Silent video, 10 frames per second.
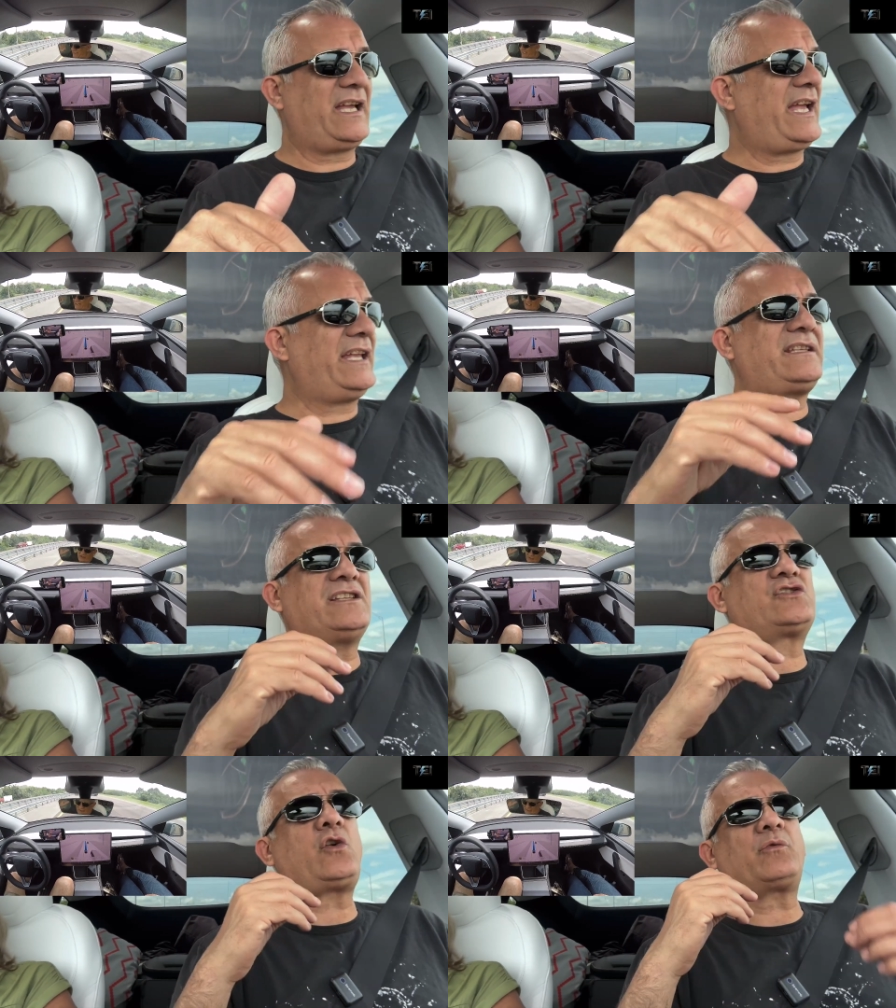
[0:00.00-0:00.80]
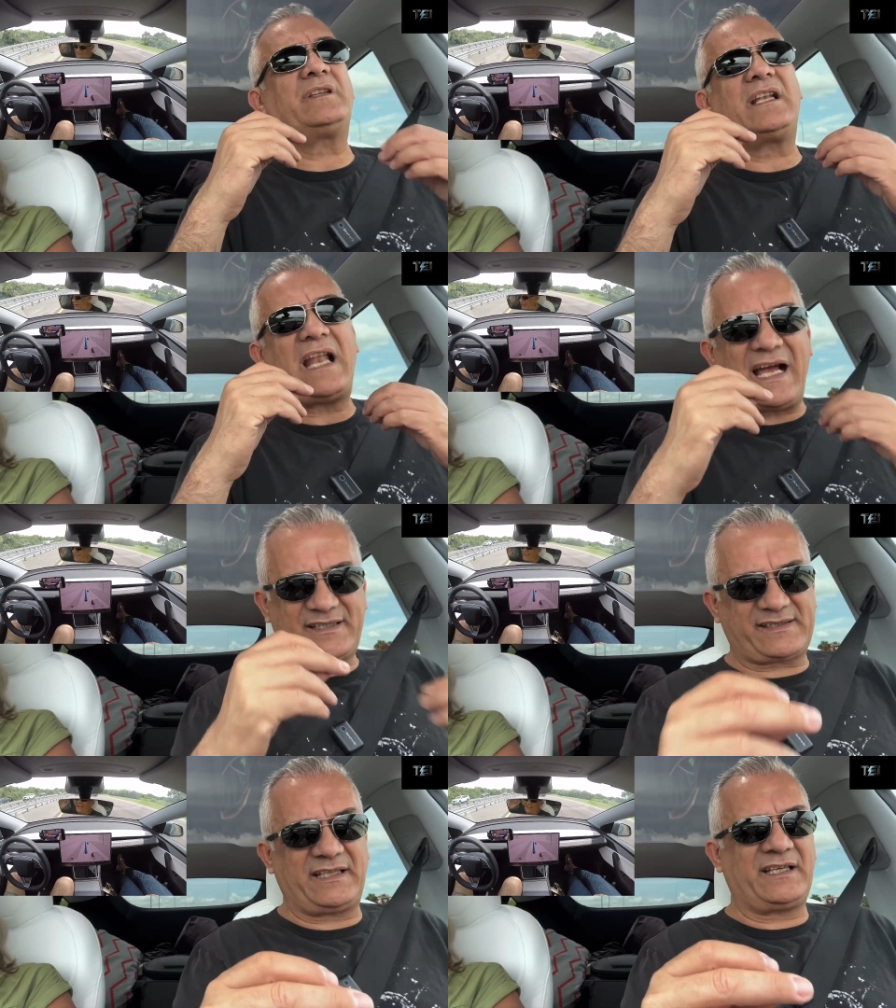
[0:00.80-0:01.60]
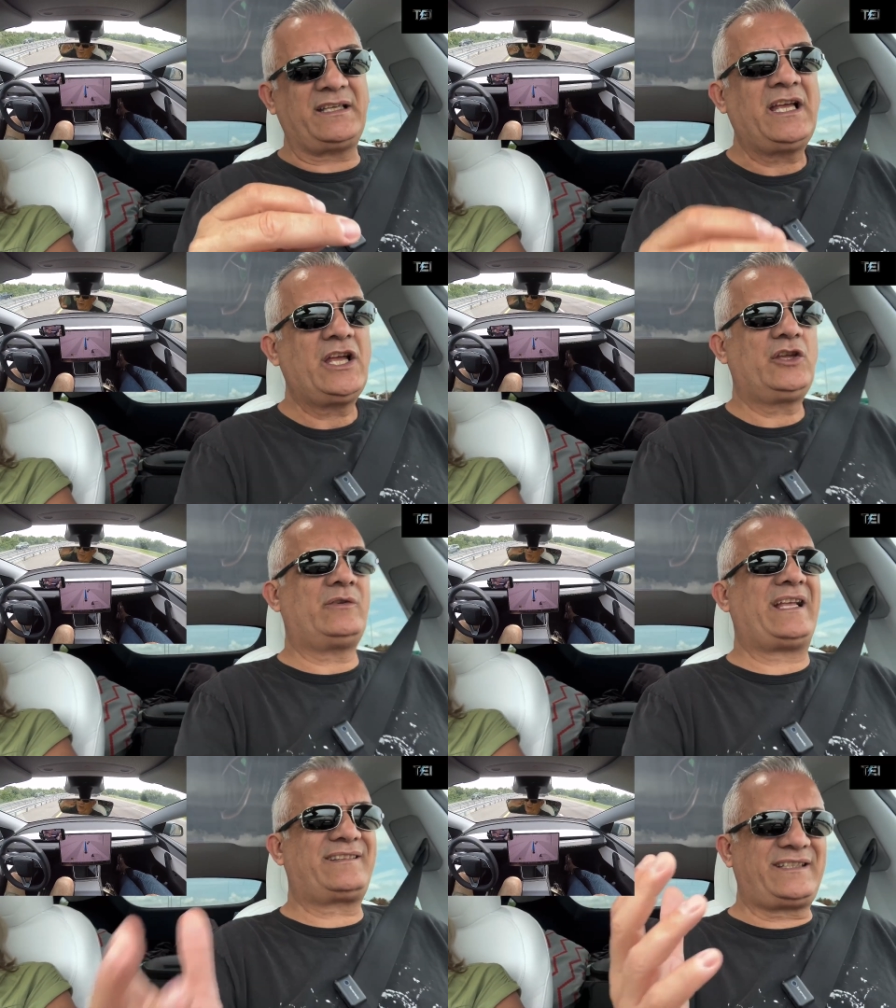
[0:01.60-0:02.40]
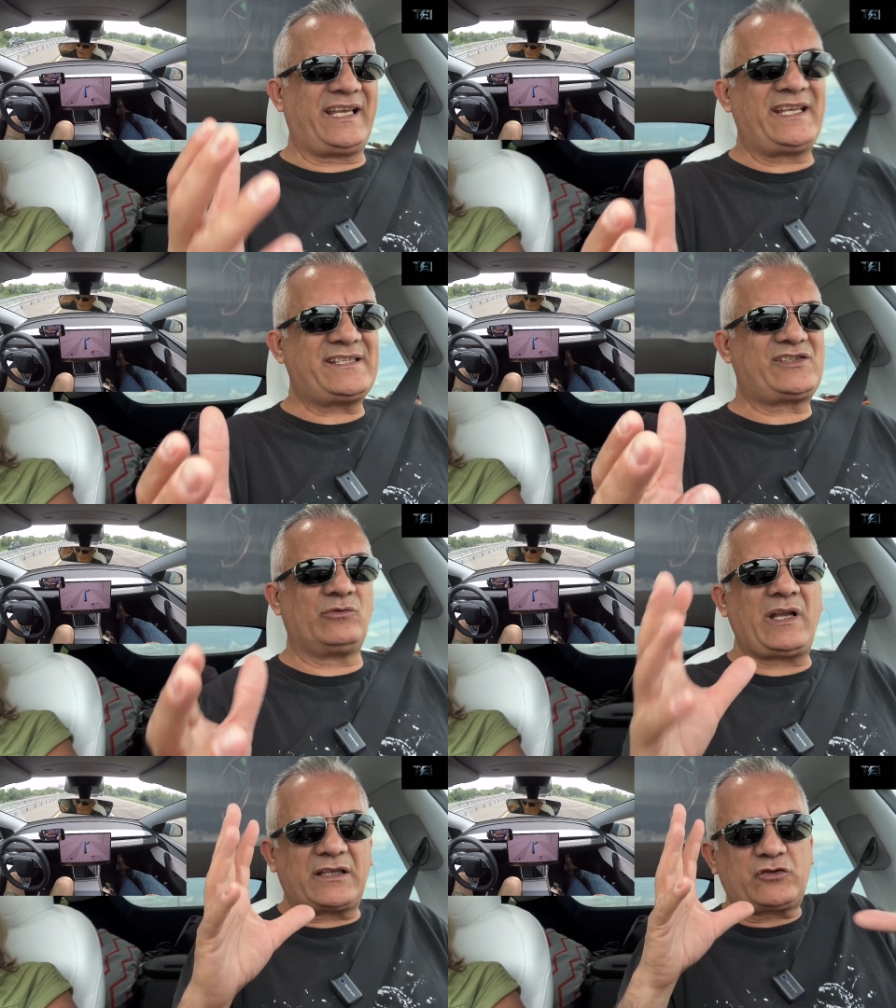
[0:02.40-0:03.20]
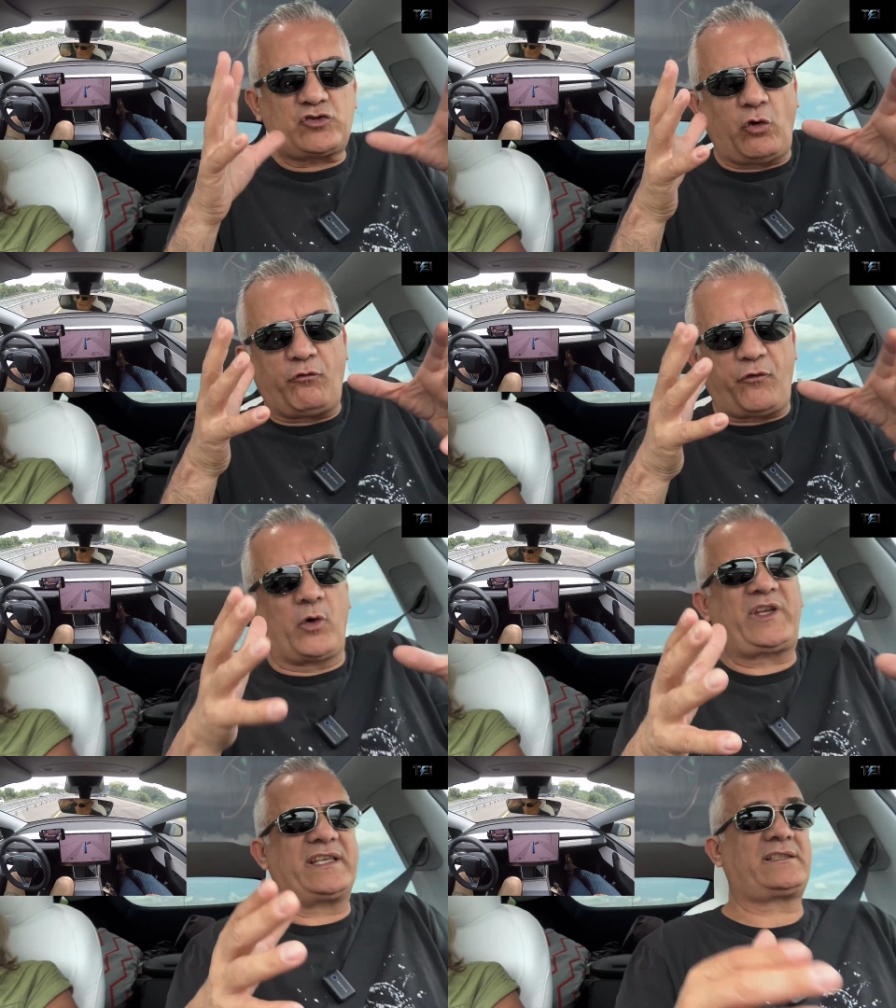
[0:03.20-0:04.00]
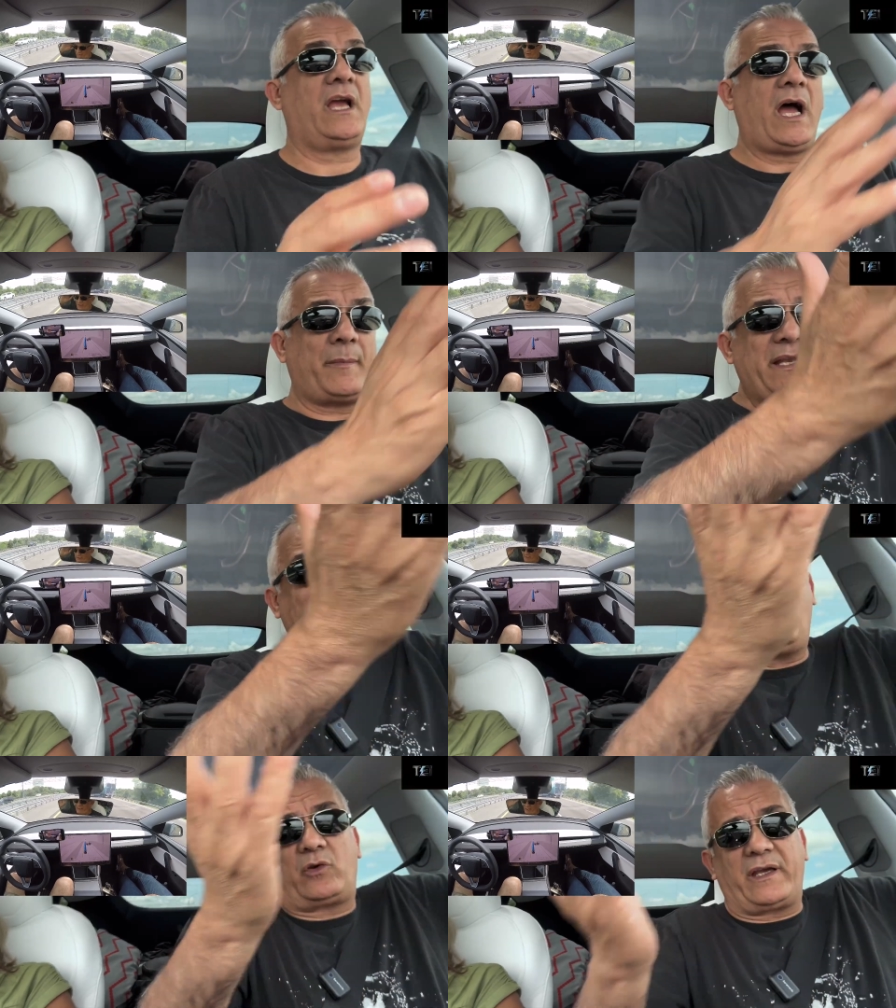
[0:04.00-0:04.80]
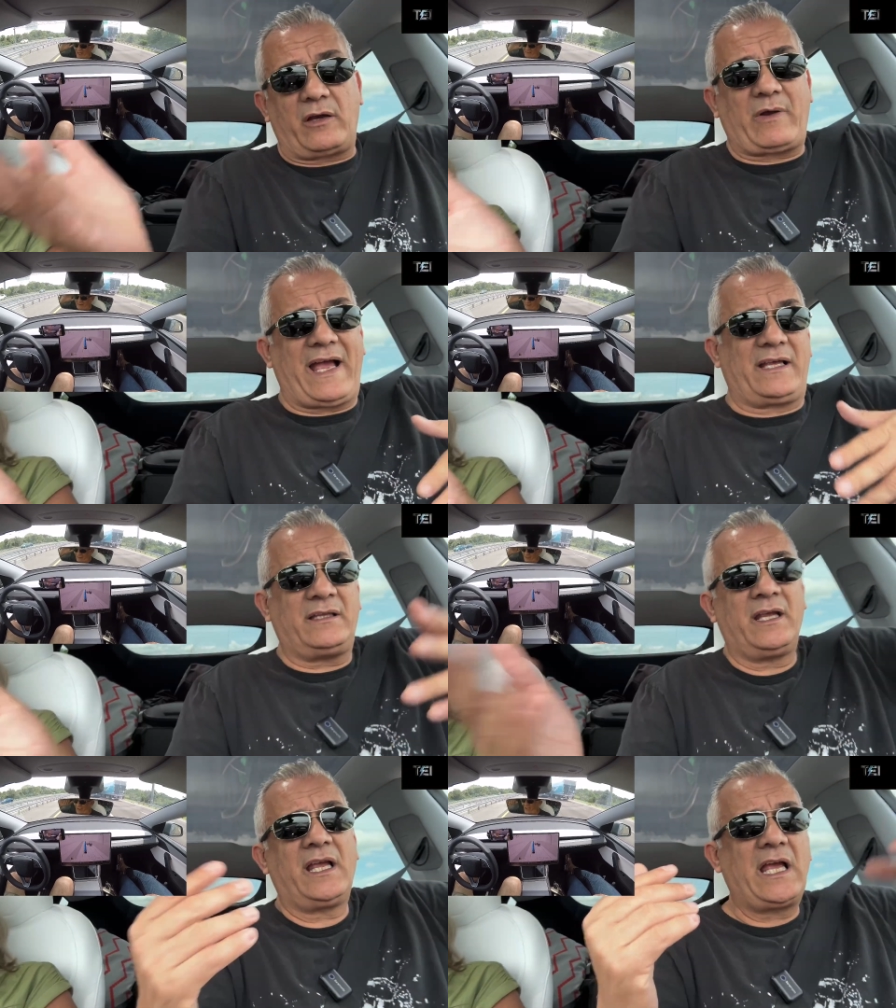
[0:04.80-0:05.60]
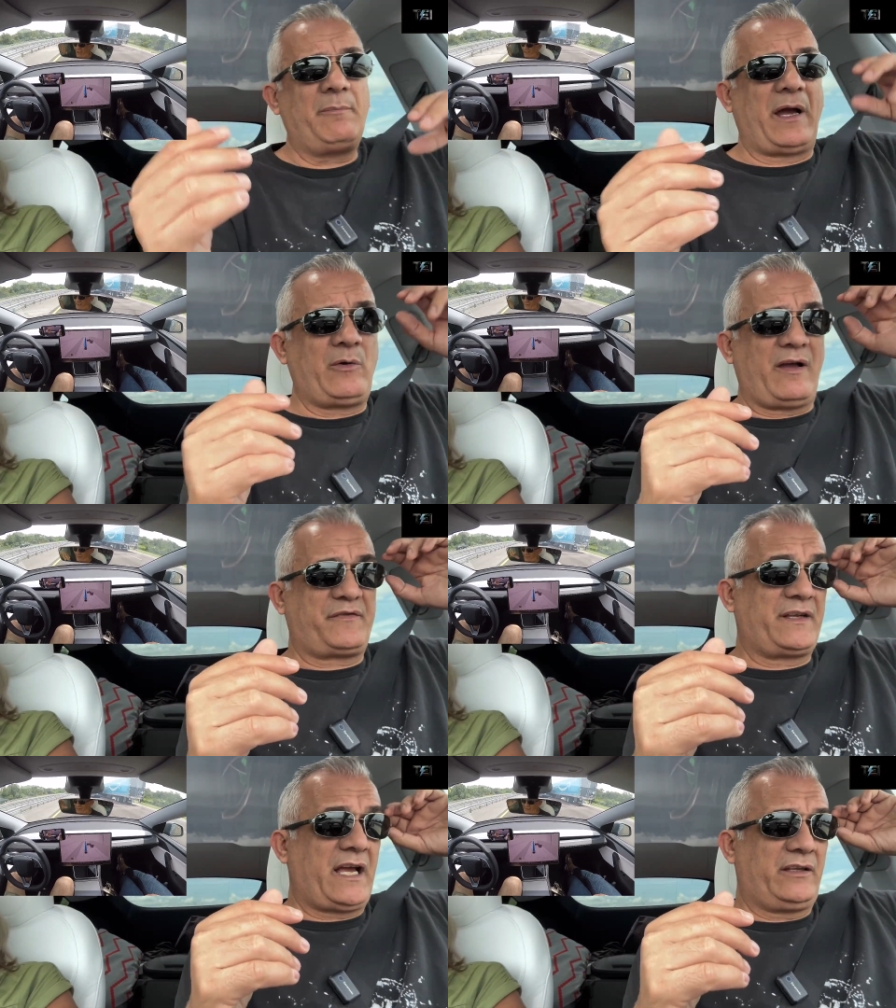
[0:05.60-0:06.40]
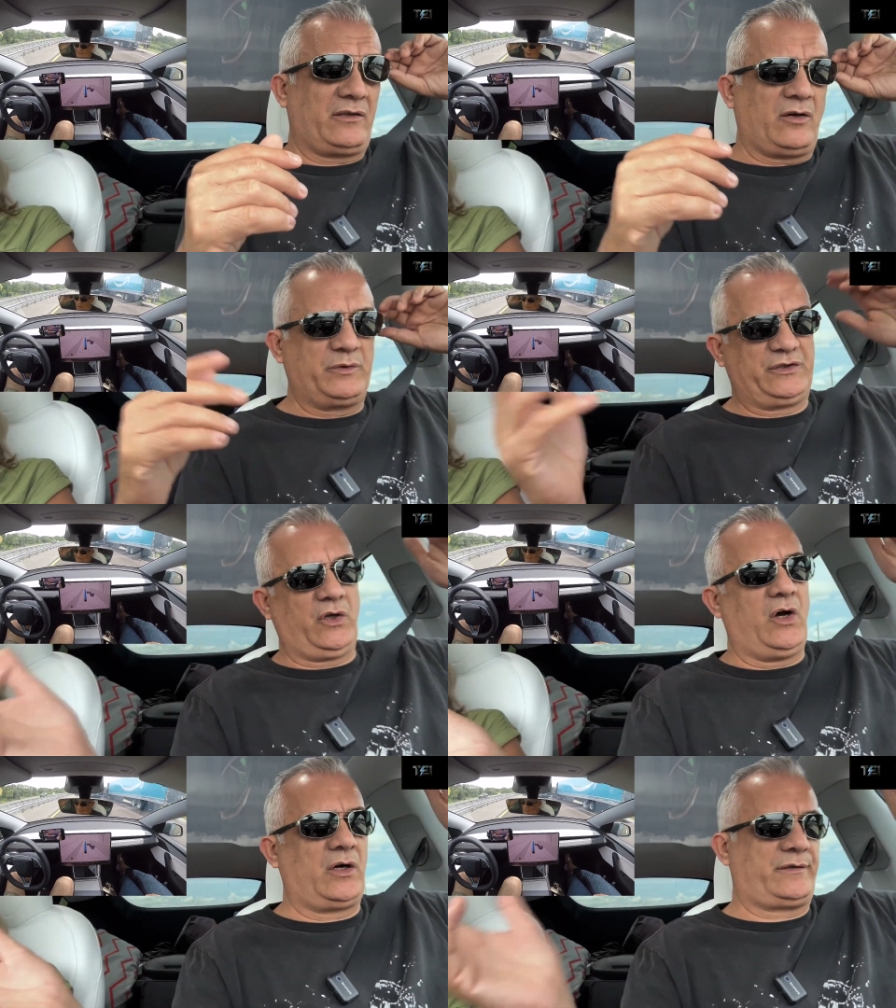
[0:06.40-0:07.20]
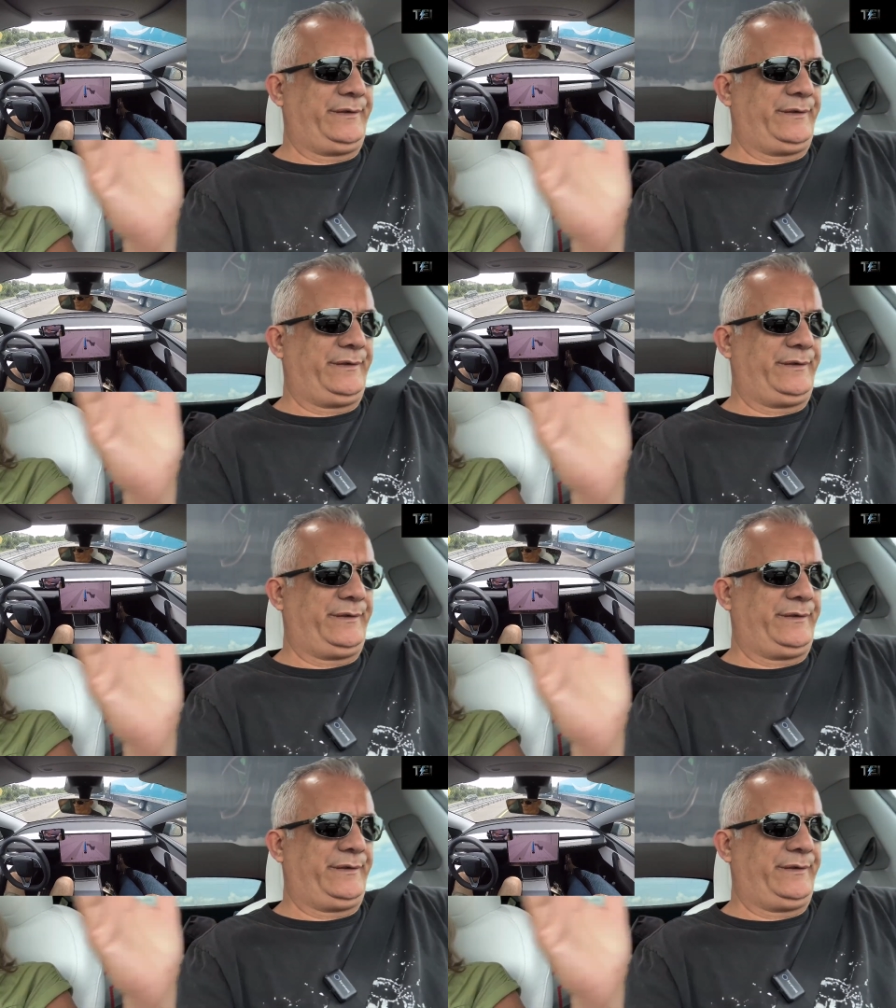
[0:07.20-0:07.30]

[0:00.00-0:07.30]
It is so relaxing. You're not tense. You're not so focused. I mean, I'm looking around. My wife and I, you know, we talk.